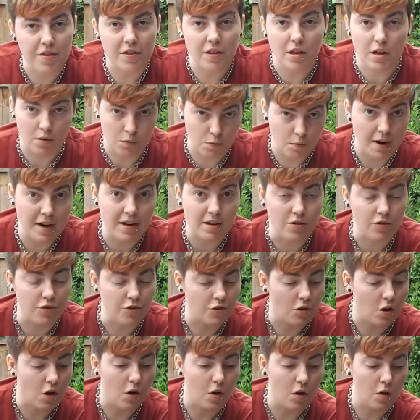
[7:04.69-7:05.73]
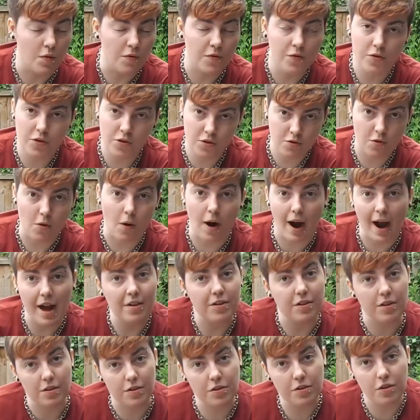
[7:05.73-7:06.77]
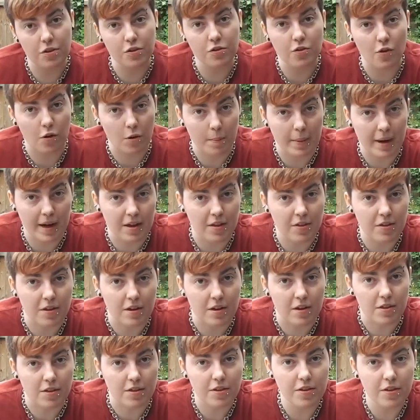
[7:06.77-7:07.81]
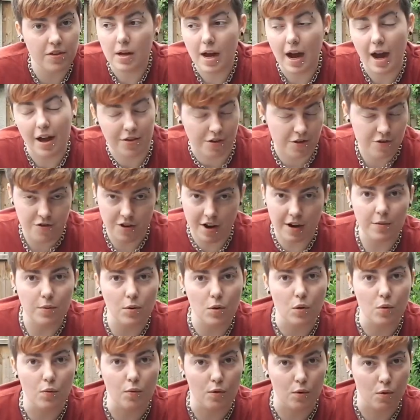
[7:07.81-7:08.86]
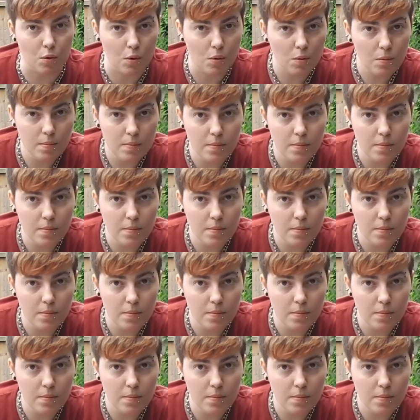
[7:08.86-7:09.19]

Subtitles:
a range of strong acids to strong bases. As a general rule,